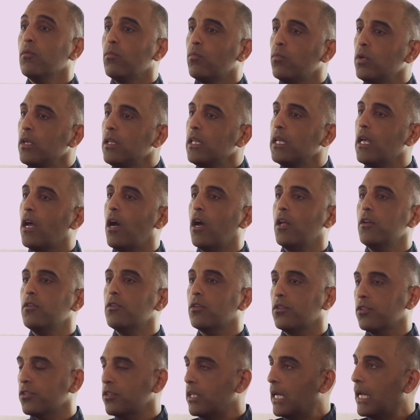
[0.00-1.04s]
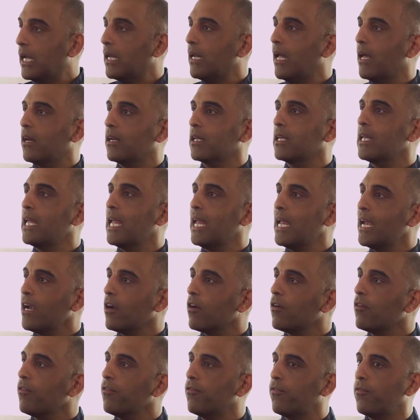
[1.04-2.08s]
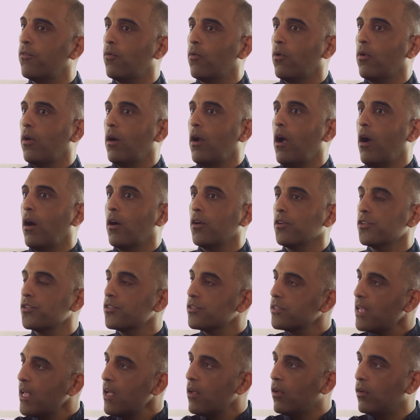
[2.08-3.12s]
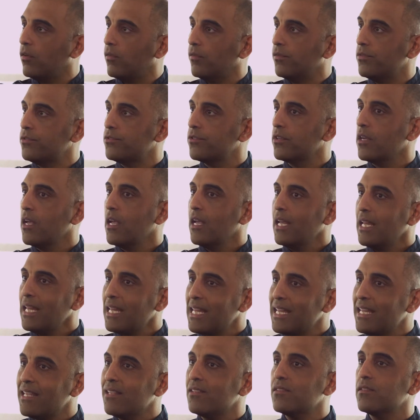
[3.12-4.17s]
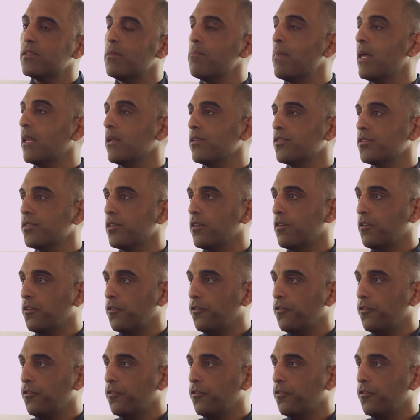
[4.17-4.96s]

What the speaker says: really understand how to care for ourselves is the medicine of the